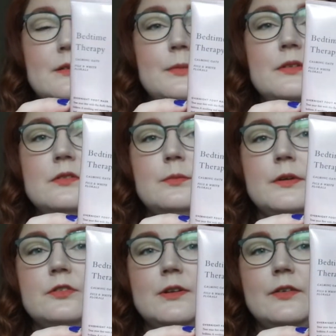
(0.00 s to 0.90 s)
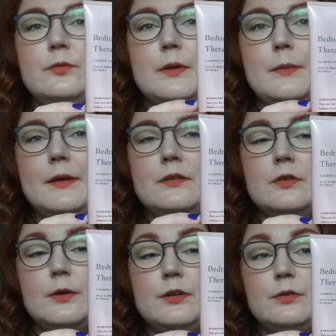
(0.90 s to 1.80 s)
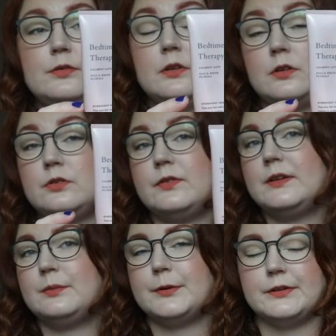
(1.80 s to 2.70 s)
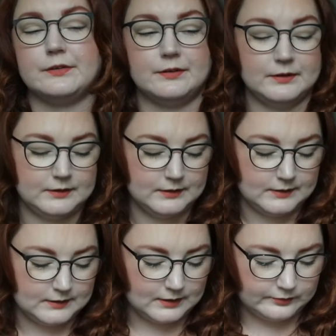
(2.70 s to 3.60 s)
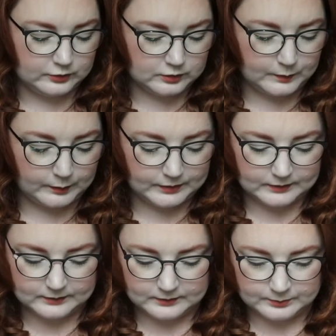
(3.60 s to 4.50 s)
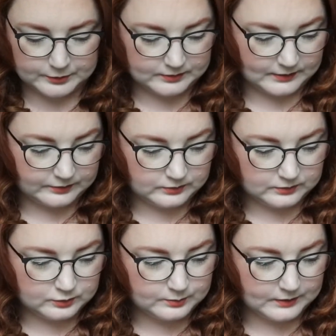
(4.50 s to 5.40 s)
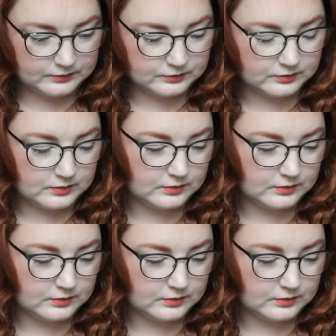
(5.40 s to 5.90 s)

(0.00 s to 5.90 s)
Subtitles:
much left maybe, so I used a lot of it, but I forgot about it because I have too much,